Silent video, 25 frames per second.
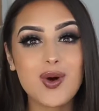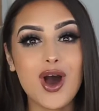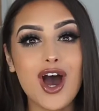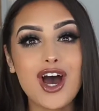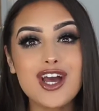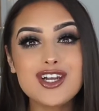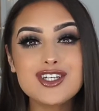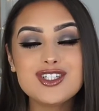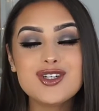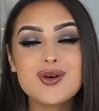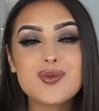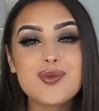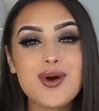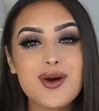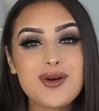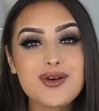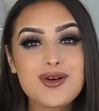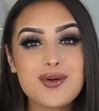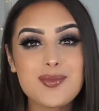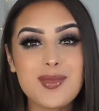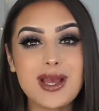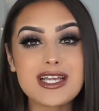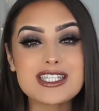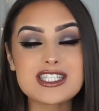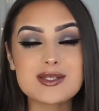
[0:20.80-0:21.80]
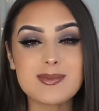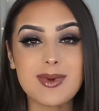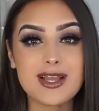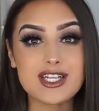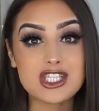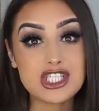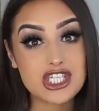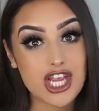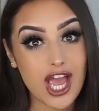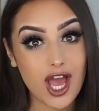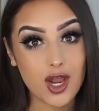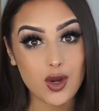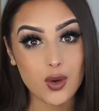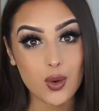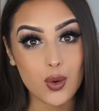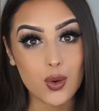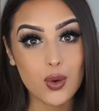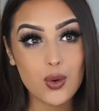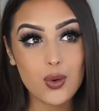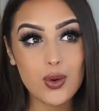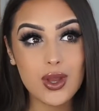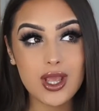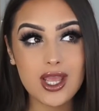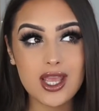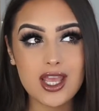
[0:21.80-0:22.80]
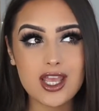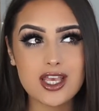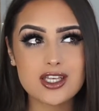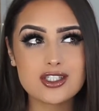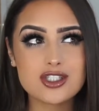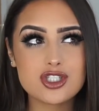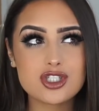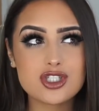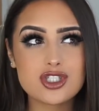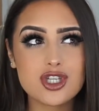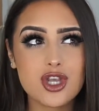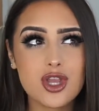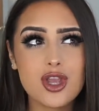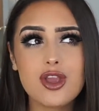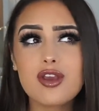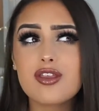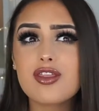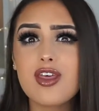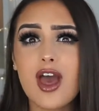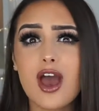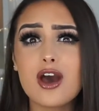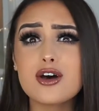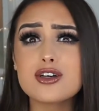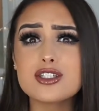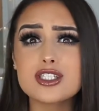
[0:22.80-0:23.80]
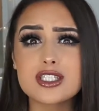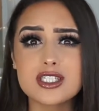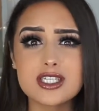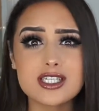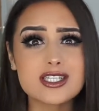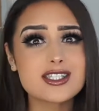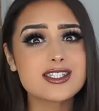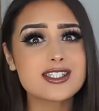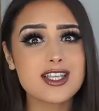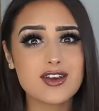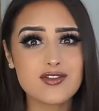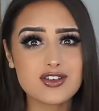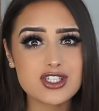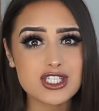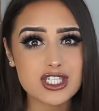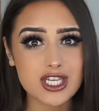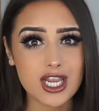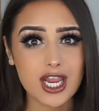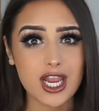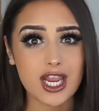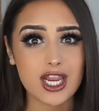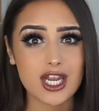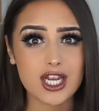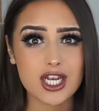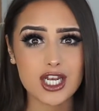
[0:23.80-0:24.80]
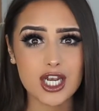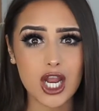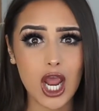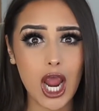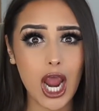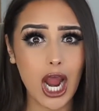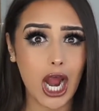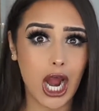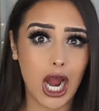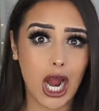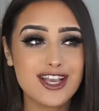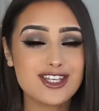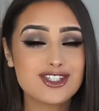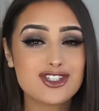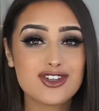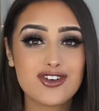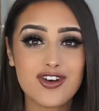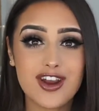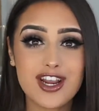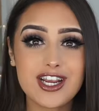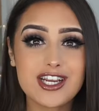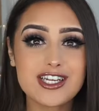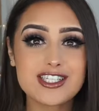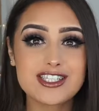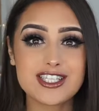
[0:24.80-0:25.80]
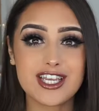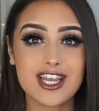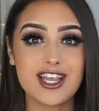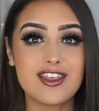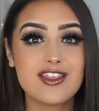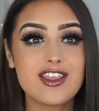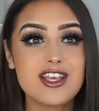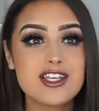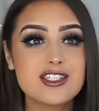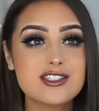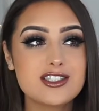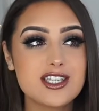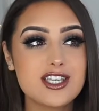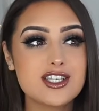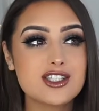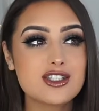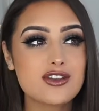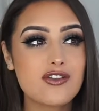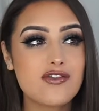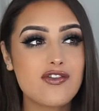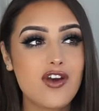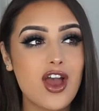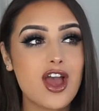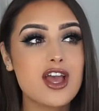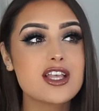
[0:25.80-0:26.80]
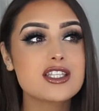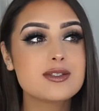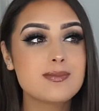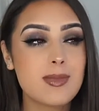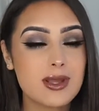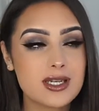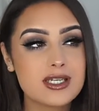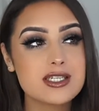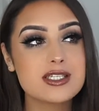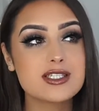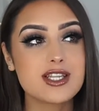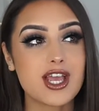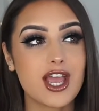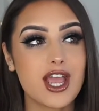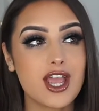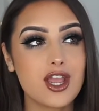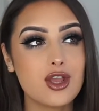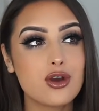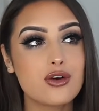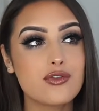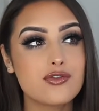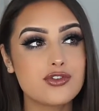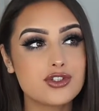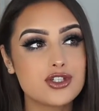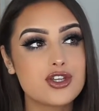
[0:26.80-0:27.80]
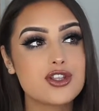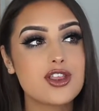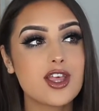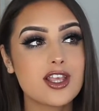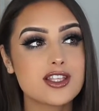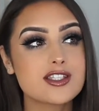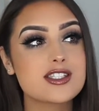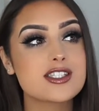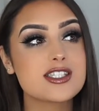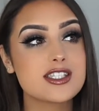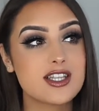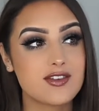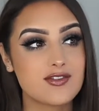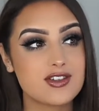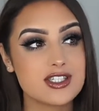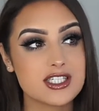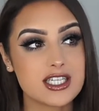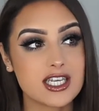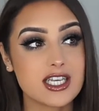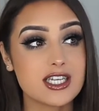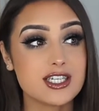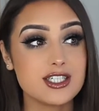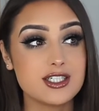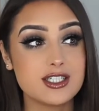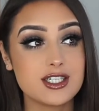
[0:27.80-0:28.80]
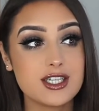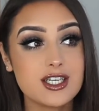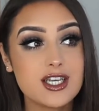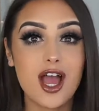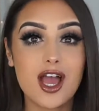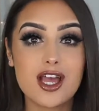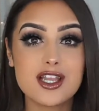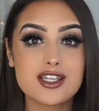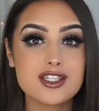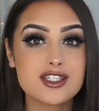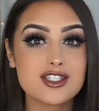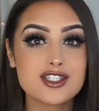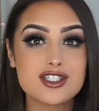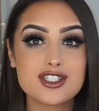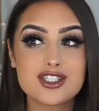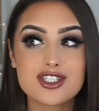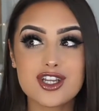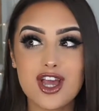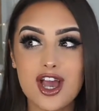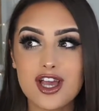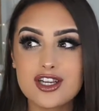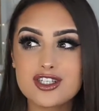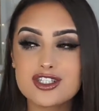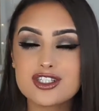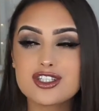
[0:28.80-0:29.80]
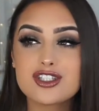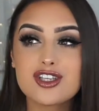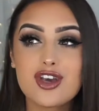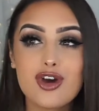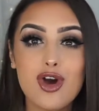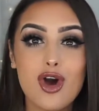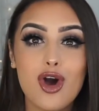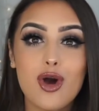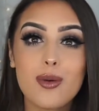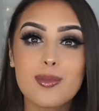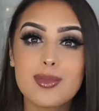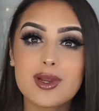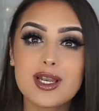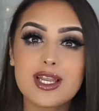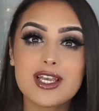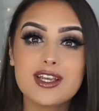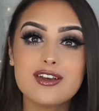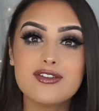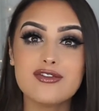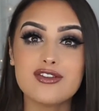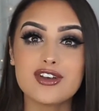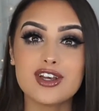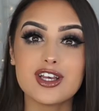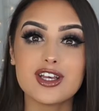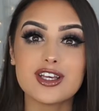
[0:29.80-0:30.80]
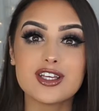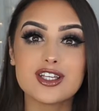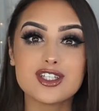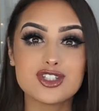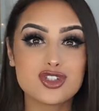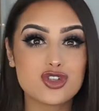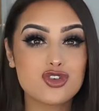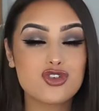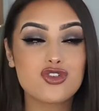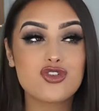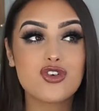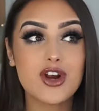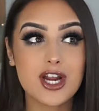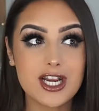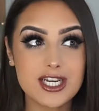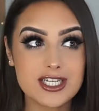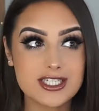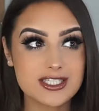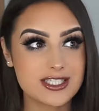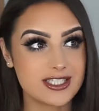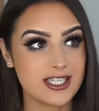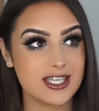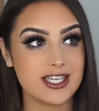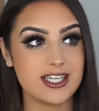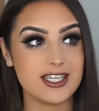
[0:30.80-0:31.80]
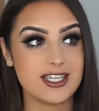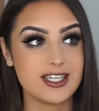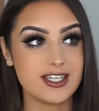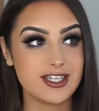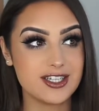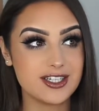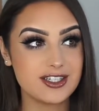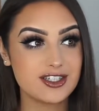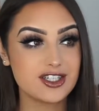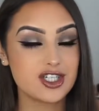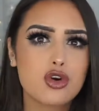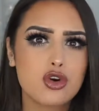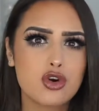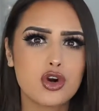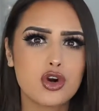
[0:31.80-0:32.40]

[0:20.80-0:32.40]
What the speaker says: everyone, welcome back to my channel. It is 2017. It's crazy. This is the first Monday of 2017 and I just can't believe it. It's crazy.